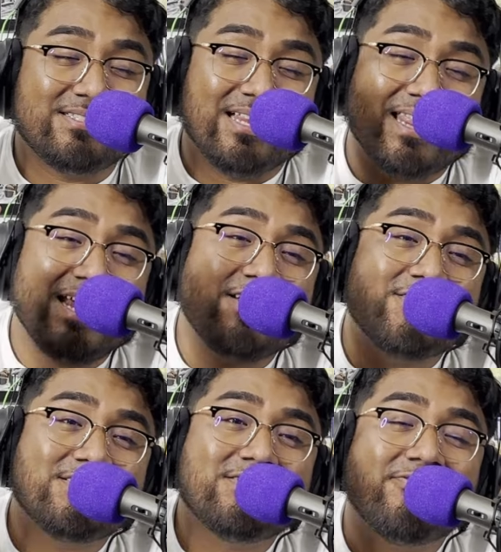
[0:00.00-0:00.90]
The
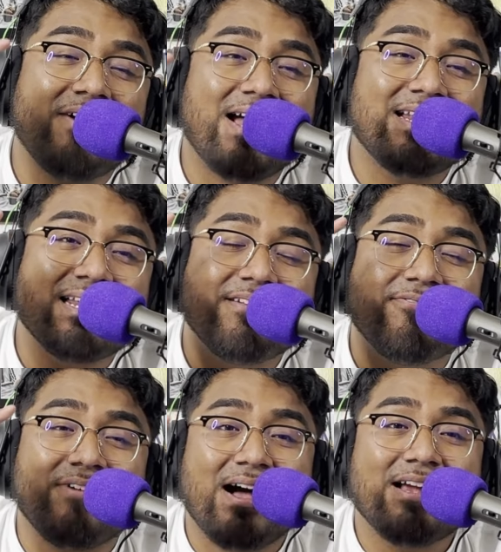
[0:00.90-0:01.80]
Lakers finally
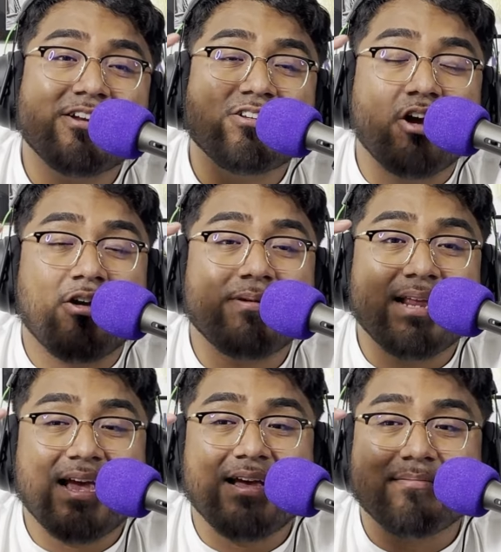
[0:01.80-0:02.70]
fired Darvin
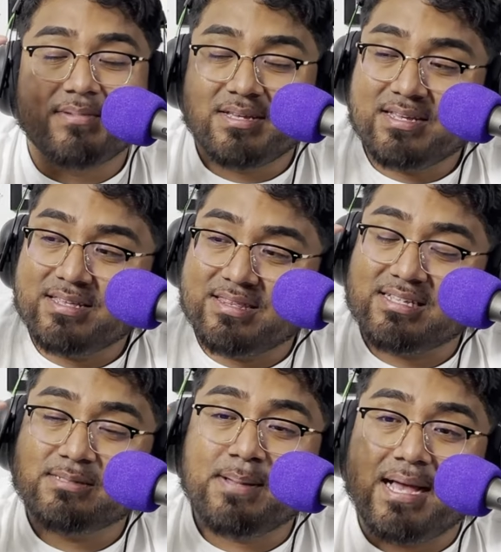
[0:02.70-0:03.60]
Ham
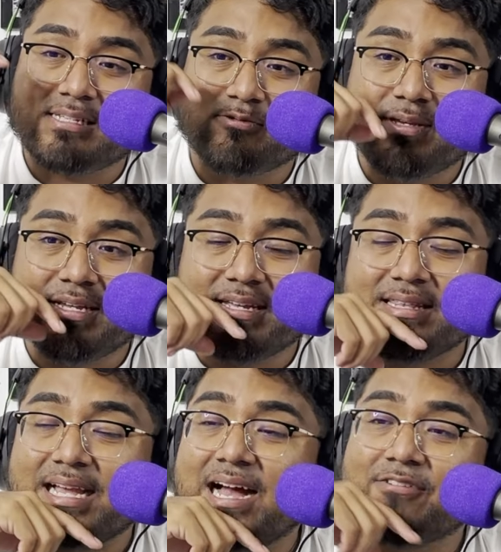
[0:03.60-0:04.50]
this past weekend.
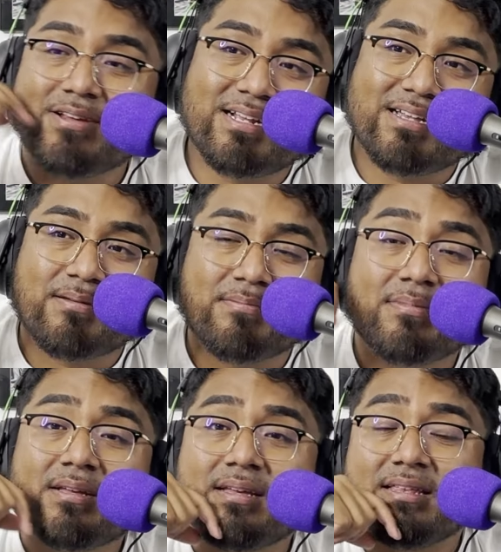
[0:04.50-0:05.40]
They got rid of him.
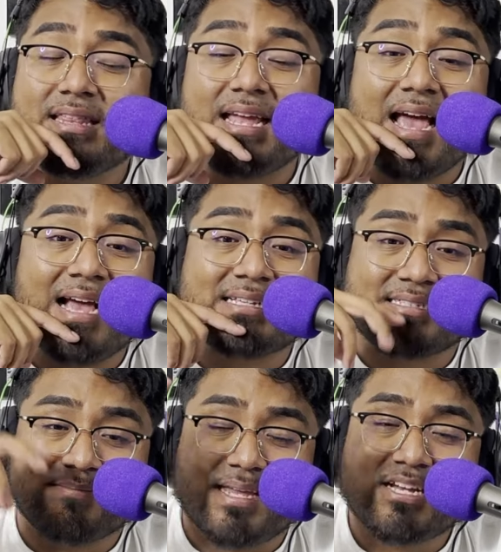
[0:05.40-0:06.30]
They axed
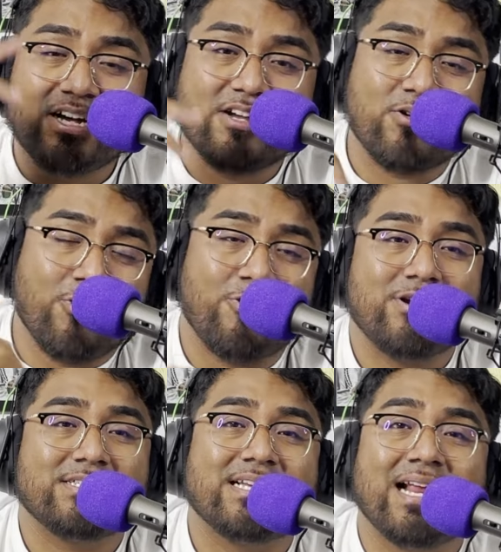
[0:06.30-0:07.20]
him. They cut
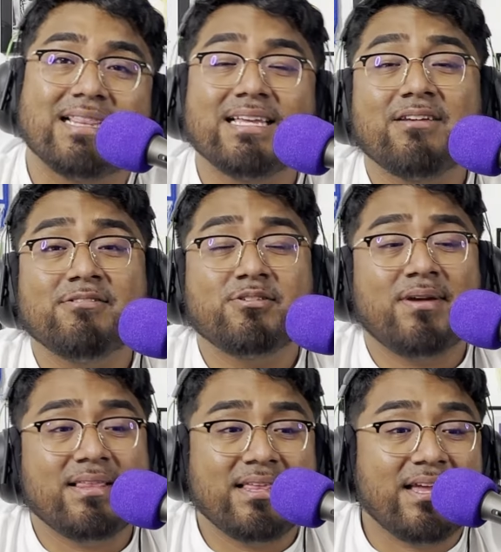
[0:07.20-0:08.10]
cords. And I think it was the
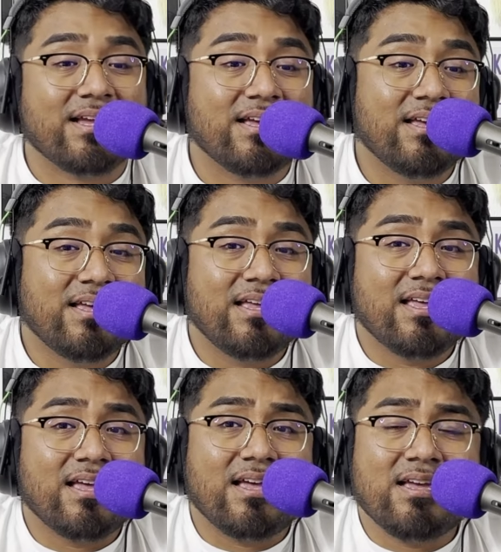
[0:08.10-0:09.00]
right thing.
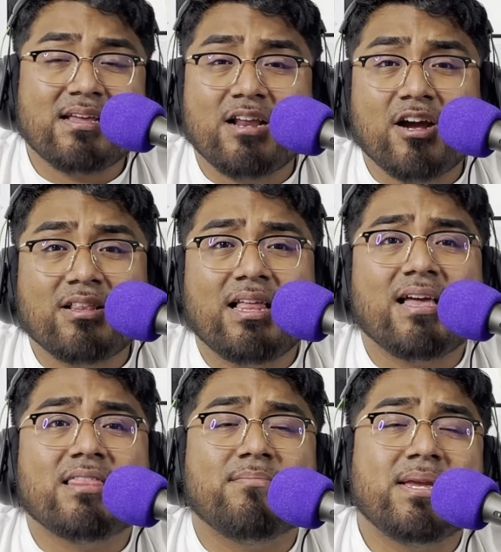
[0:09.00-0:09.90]
And not gonna
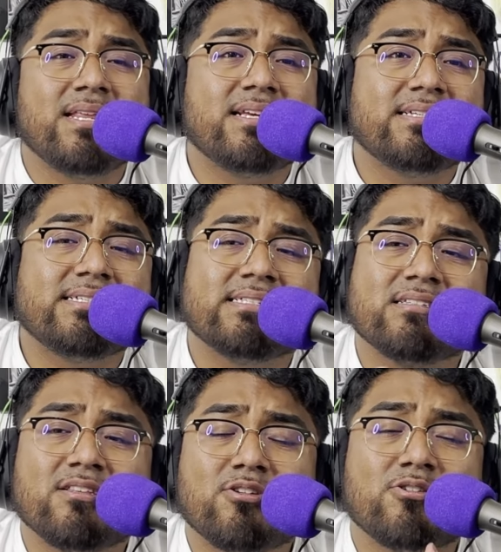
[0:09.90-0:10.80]
lie, the media is a
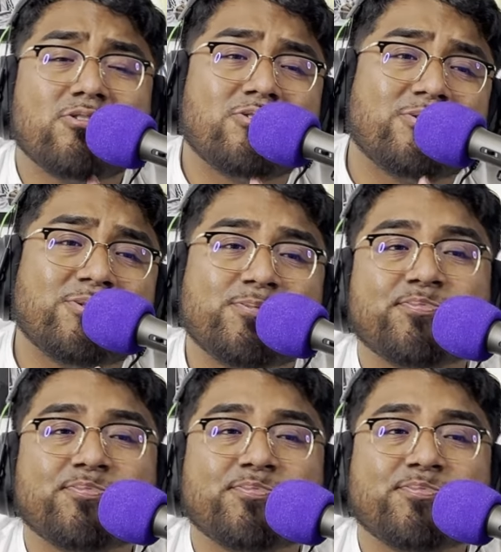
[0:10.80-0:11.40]
little,